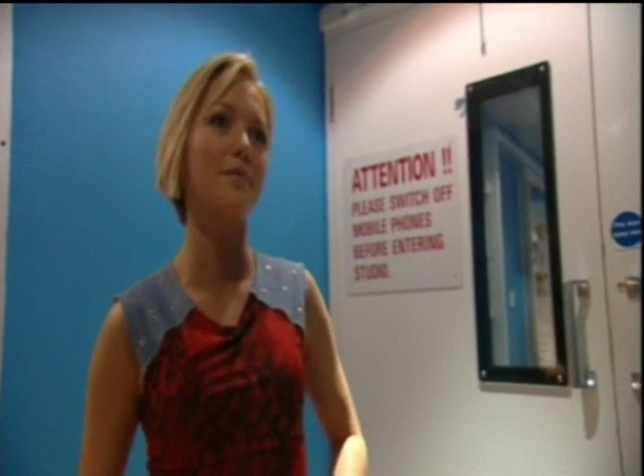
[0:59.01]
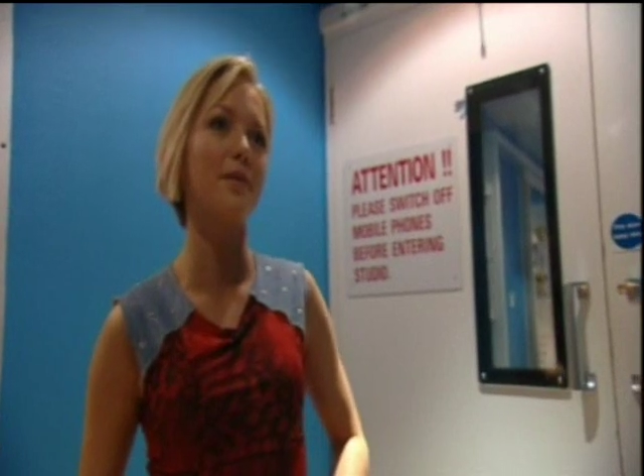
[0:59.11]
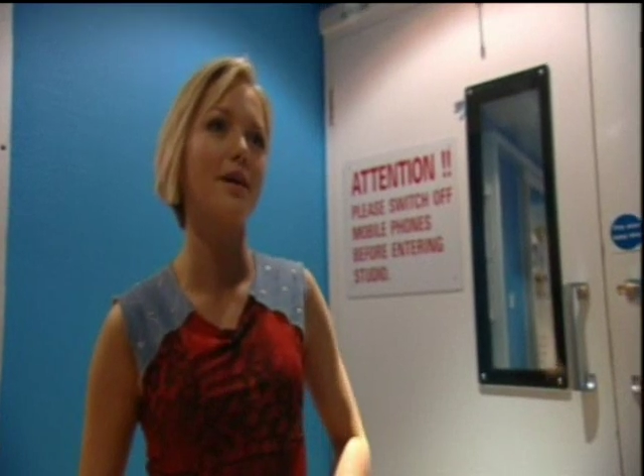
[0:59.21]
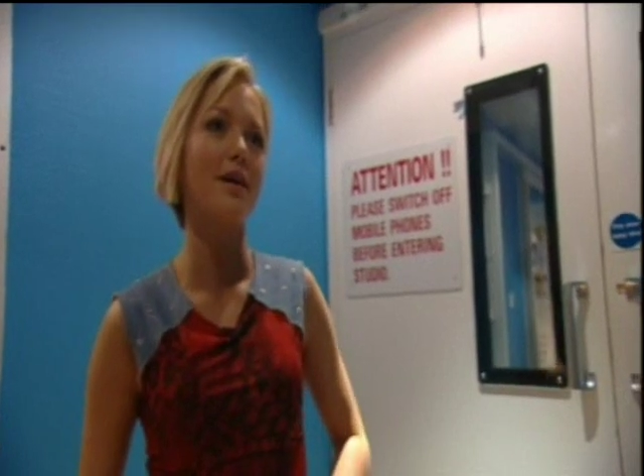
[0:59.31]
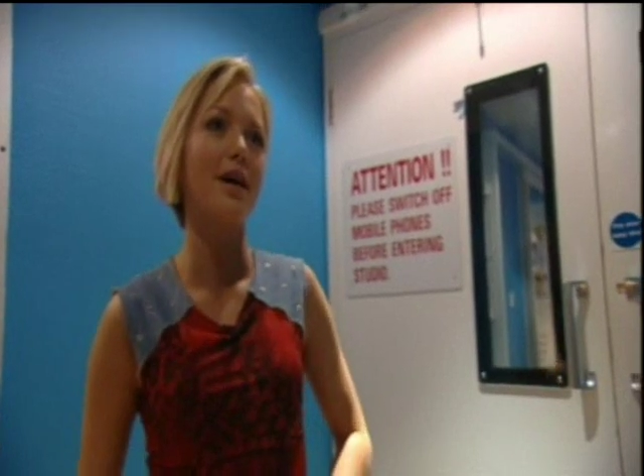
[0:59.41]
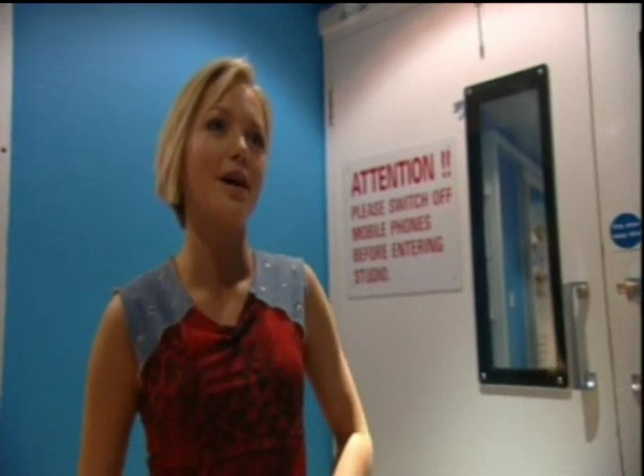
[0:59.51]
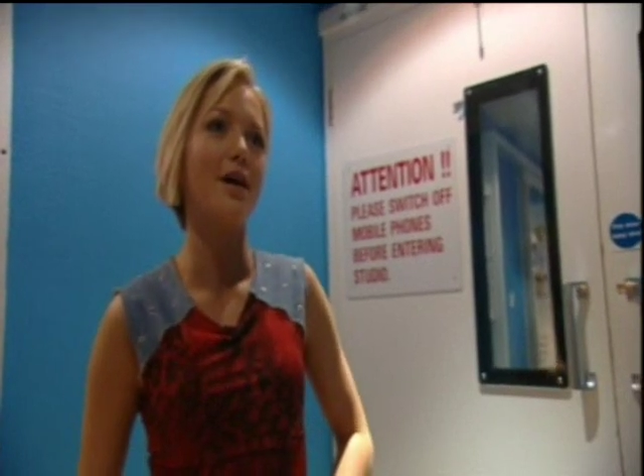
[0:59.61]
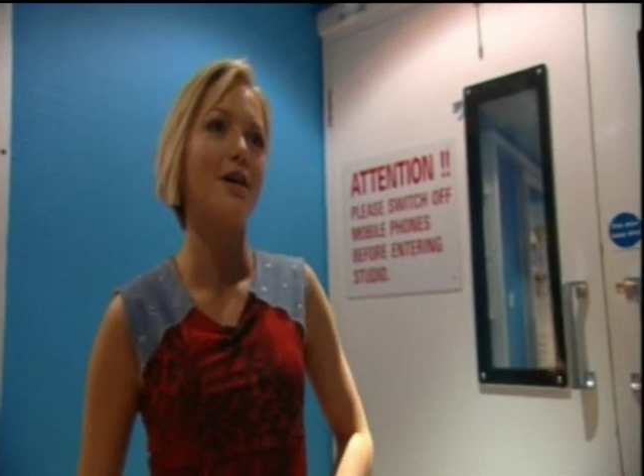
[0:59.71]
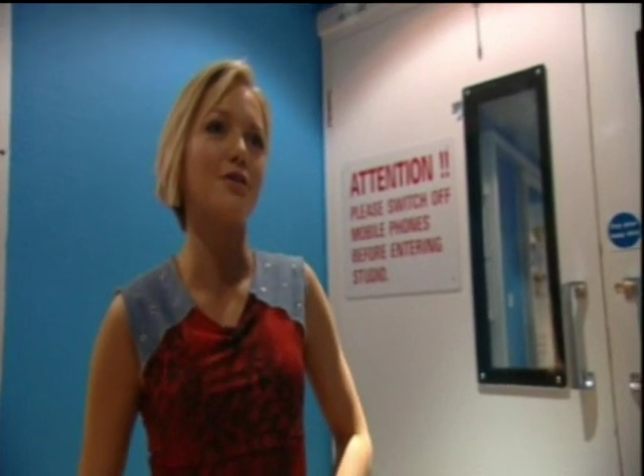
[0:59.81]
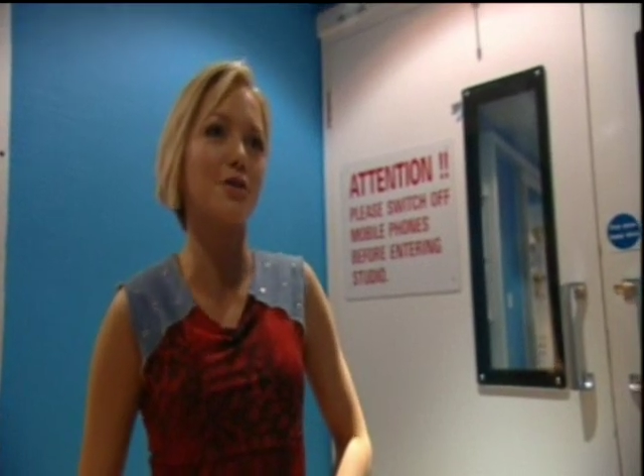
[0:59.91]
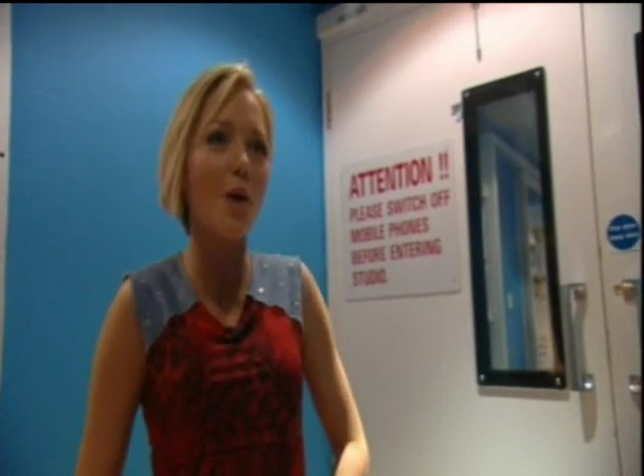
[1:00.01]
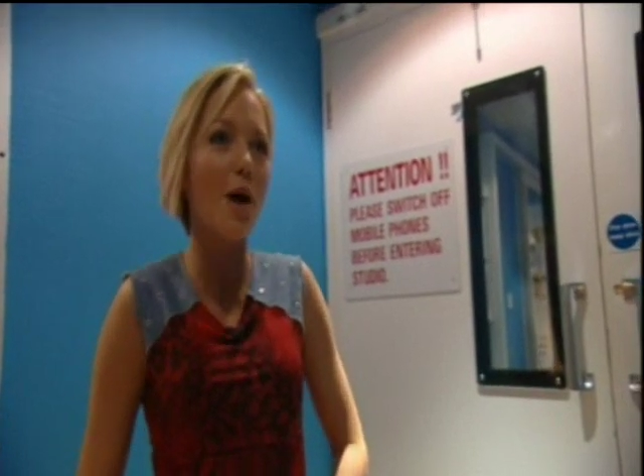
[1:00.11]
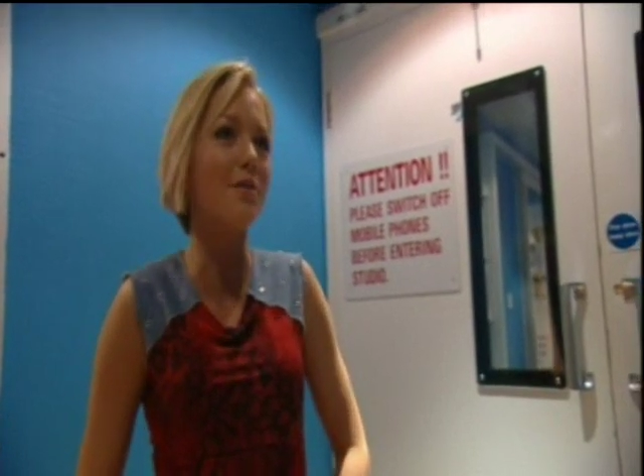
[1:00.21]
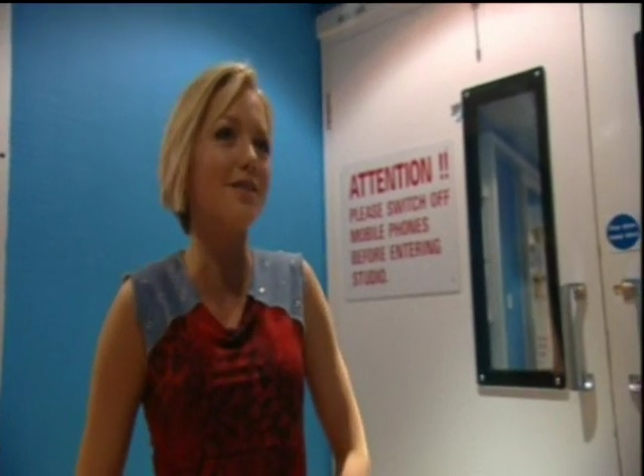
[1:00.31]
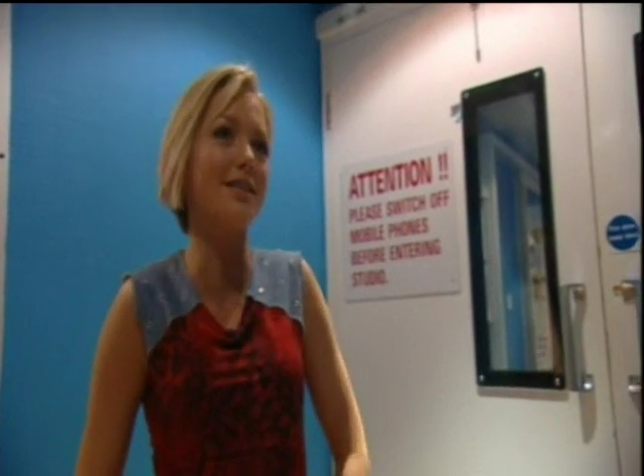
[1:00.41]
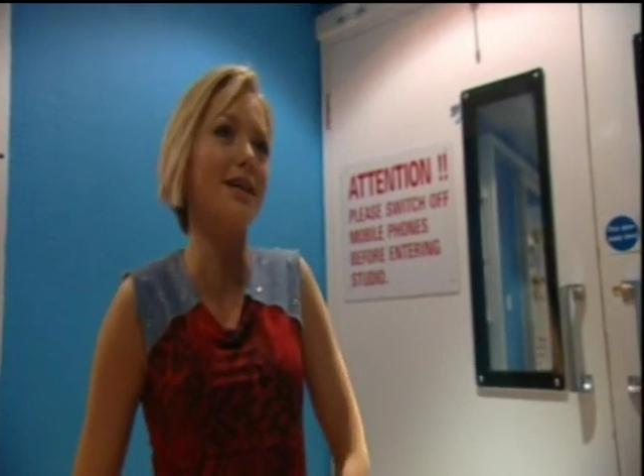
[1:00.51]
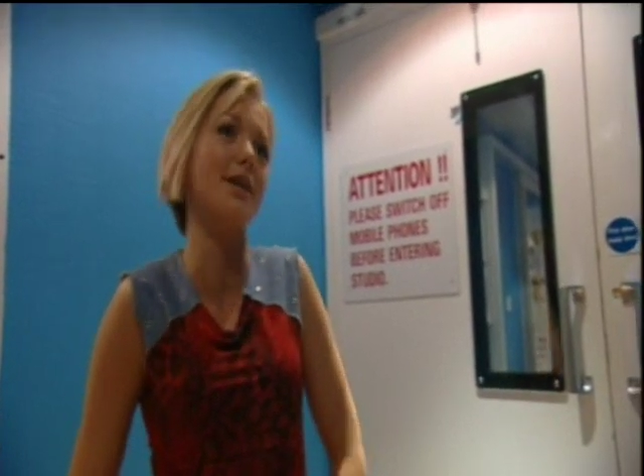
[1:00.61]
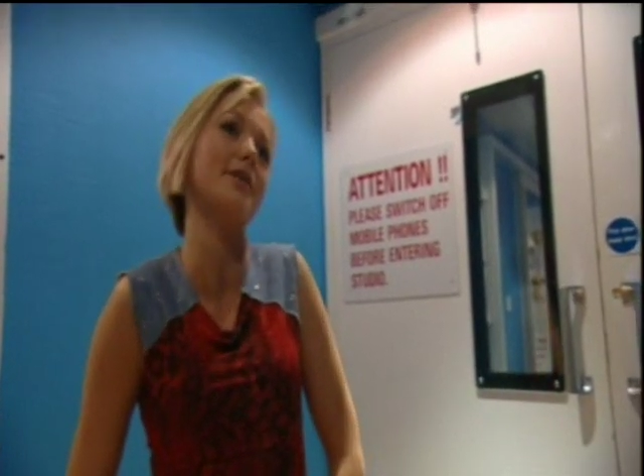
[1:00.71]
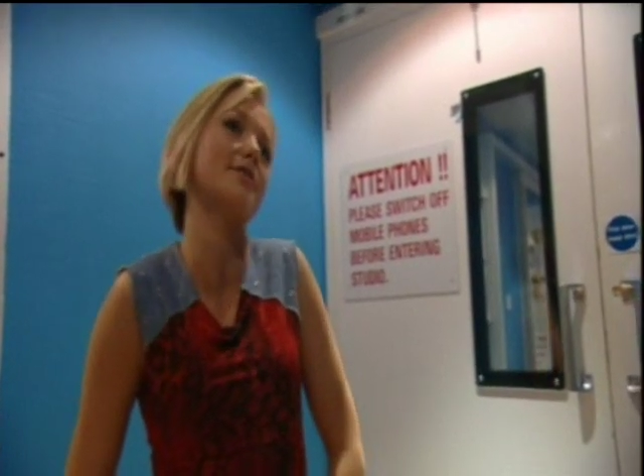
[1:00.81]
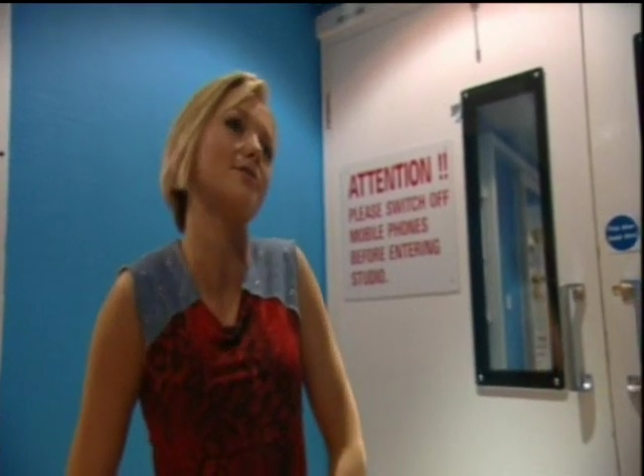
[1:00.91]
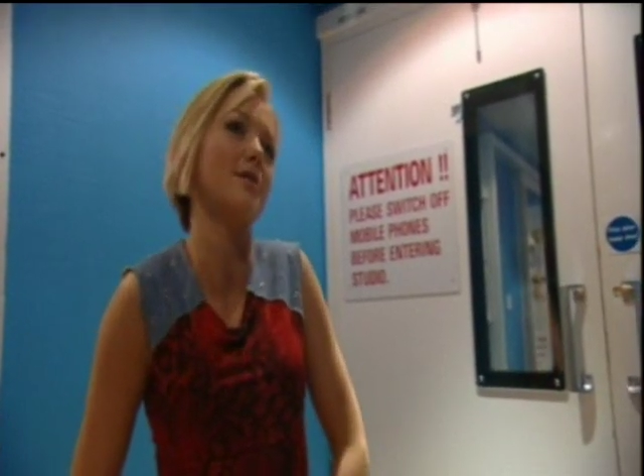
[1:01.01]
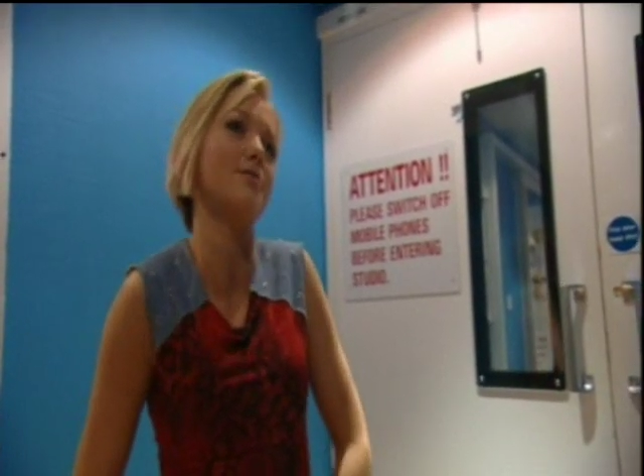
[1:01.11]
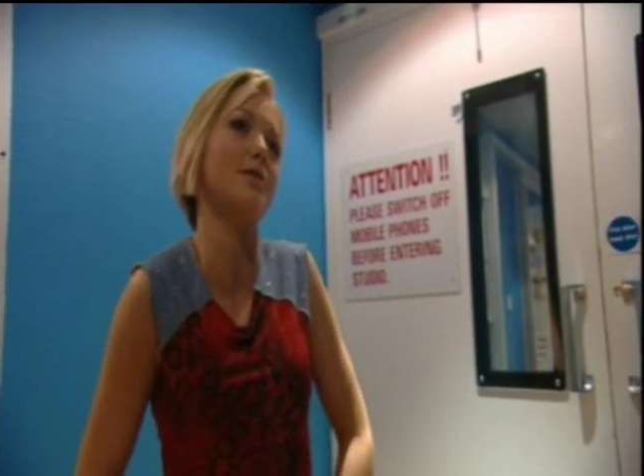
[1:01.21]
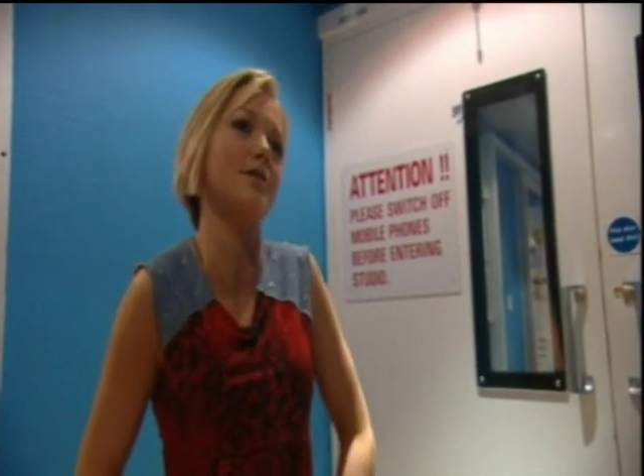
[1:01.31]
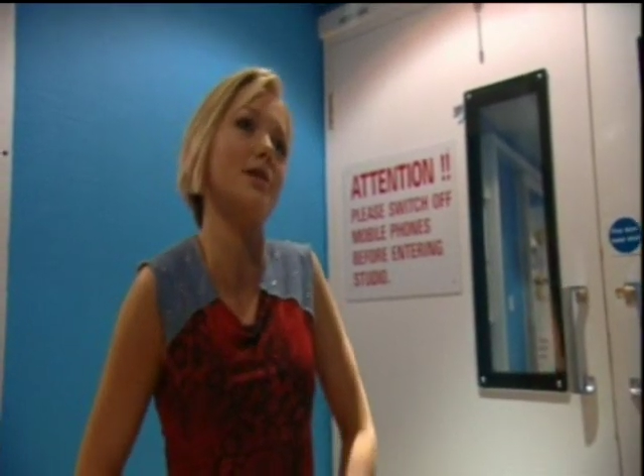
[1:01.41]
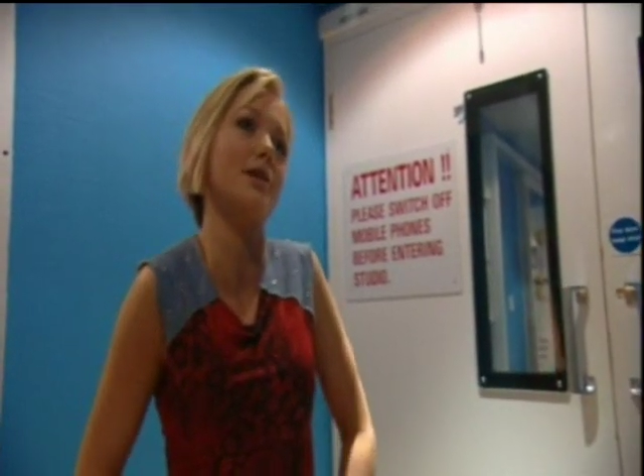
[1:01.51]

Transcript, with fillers: So it's quite a busy day, it's quite a busy